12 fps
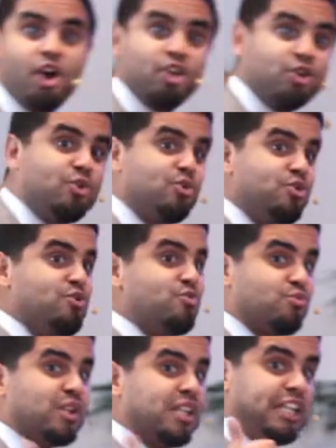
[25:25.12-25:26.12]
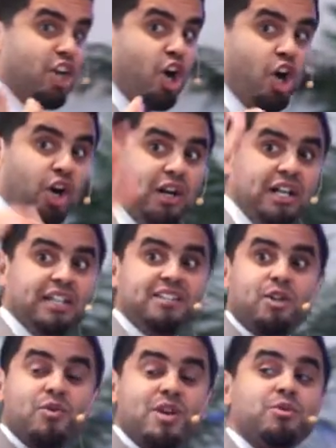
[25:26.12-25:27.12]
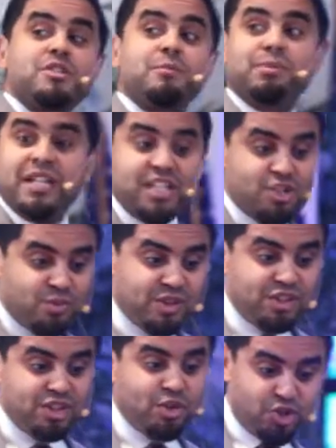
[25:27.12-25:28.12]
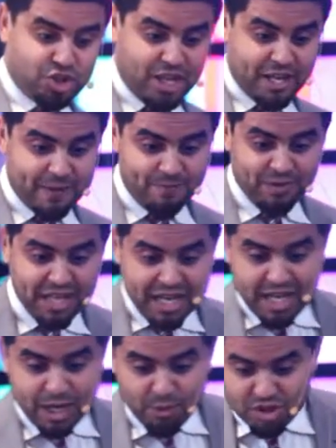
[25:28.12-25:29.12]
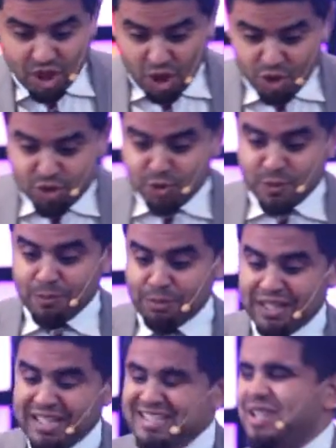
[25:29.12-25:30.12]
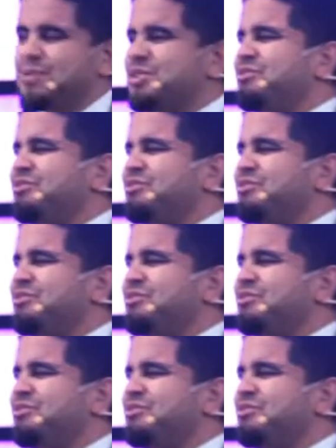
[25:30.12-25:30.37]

on who you really are. It was a place with no shame. It was also a place that